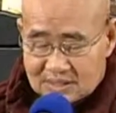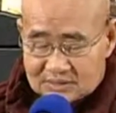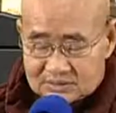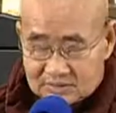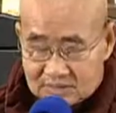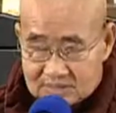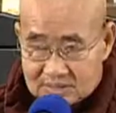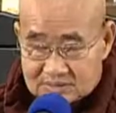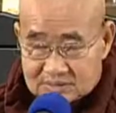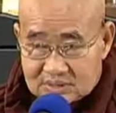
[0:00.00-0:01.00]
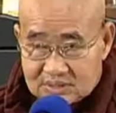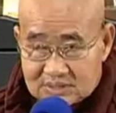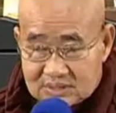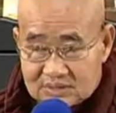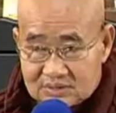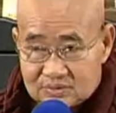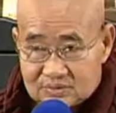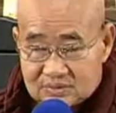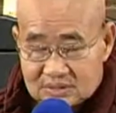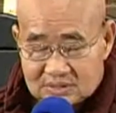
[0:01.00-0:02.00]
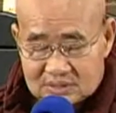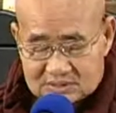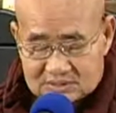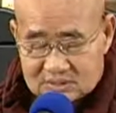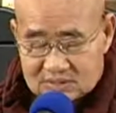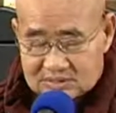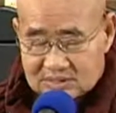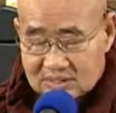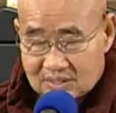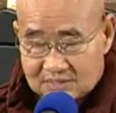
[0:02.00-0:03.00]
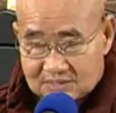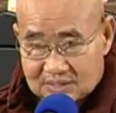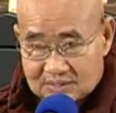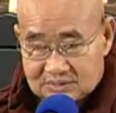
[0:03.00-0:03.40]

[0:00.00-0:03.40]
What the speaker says: Sometimes he tries to see celestial objects.